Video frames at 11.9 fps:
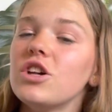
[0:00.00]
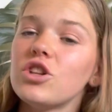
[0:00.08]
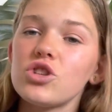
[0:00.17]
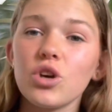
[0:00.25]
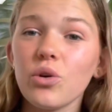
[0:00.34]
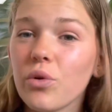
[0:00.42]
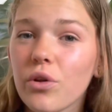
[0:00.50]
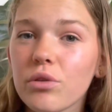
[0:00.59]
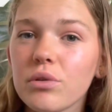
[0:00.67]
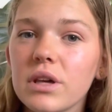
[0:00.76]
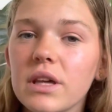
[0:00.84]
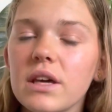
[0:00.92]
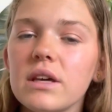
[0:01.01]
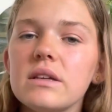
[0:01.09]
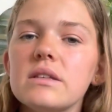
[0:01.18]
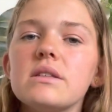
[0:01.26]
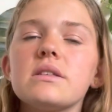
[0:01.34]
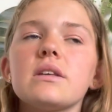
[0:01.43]
2 or 3
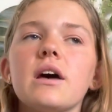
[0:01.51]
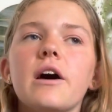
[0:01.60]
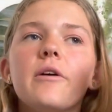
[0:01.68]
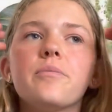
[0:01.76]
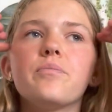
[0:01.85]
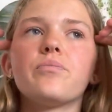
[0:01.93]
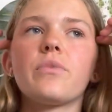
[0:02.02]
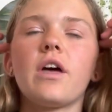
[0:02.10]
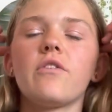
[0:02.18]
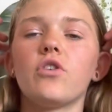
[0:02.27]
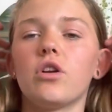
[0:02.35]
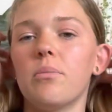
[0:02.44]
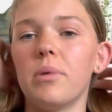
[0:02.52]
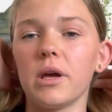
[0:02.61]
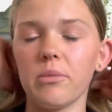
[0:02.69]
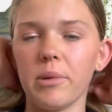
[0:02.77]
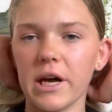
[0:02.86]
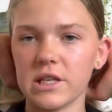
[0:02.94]
years. I've got a
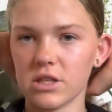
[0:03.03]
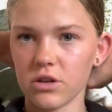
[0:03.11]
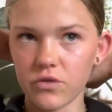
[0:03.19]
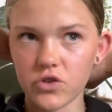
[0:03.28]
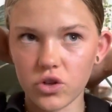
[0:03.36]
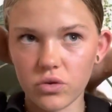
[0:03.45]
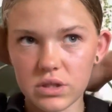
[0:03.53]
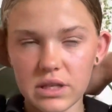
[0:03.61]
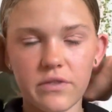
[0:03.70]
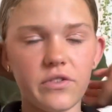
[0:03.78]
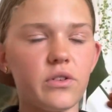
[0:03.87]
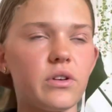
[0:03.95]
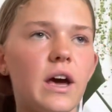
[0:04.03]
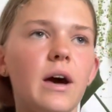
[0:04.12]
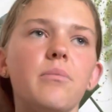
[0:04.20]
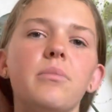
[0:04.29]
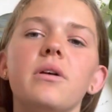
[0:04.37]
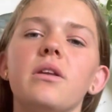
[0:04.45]
big basket of journals I filled
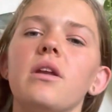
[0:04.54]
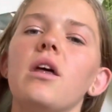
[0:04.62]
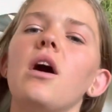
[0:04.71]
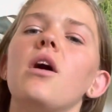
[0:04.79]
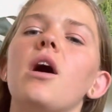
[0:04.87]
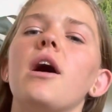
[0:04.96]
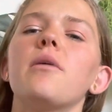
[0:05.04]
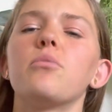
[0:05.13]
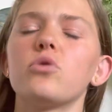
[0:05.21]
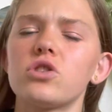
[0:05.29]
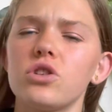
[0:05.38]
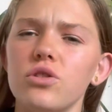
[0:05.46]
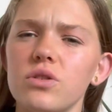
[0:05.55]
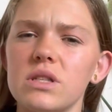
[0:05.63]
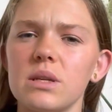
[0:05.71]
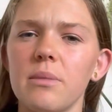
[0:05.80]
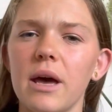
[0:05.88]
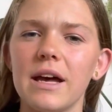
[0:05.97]
out, but I've also used
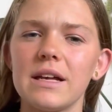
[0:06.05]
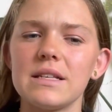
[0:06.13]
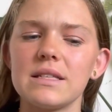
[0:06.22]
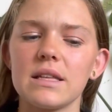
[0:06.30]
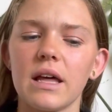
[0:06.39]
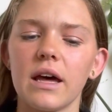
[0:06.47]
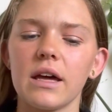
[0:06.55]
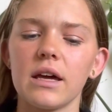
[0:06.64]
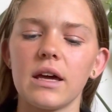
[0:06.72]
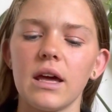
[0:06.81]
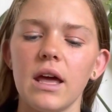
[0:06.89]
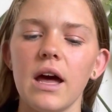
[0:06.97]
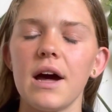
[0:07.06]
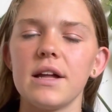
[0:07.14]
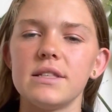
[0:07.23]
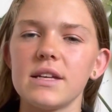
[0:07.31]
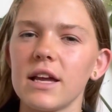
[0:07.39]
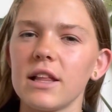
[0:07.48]
them as like a
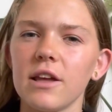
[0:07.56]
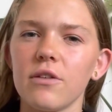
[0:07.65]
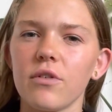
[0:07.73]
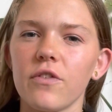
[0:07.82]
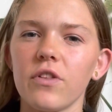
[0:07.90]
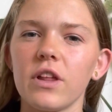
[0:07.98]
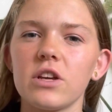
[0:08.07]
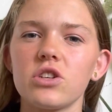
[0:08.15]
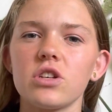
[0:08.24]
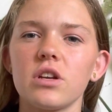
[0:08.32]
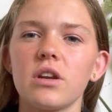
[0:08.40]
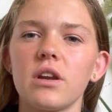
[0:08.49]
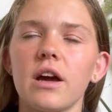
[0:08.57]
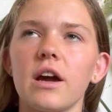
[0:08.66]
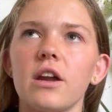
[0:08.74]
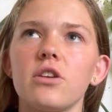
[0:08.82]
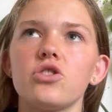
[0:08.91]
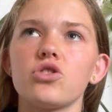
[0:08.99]
daily reflection. I
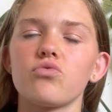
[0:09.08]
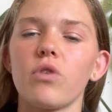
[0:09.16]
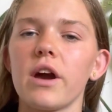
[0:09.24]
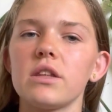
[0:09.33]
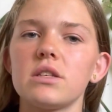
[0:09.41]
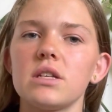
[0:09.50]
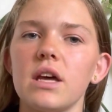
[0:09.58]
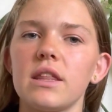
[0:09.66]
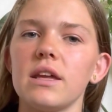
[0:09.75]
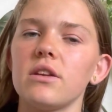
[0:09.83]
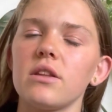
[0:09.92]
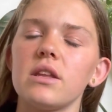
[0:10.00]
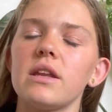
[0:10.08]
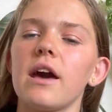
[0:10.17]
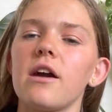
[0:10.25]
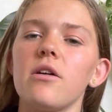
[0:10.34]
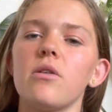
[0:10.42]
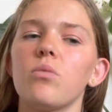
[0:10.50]
kind of just write at the end of the
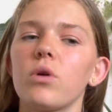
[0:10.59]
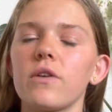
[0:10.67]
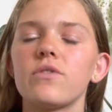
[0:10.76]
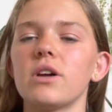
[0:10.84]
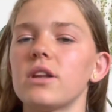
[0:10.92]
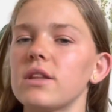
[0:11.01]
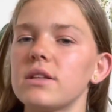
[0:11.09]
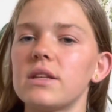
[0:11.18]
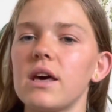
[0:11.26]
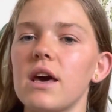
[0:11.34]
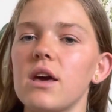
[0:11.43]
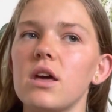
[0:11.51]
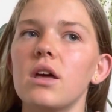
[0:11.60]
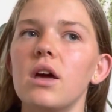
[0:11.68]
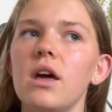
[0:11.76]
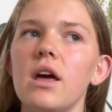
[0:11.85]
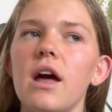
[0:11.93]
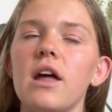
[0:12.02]
day what I've done in the day
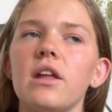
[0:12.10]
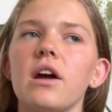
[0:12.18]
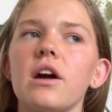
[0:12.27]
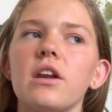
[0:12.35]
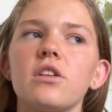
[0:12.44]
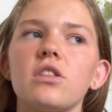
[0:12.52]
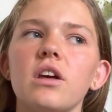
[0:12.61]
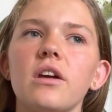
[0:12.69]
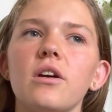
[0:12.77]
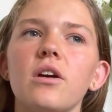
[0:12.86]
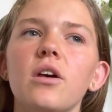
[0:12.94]
and that kind of thing.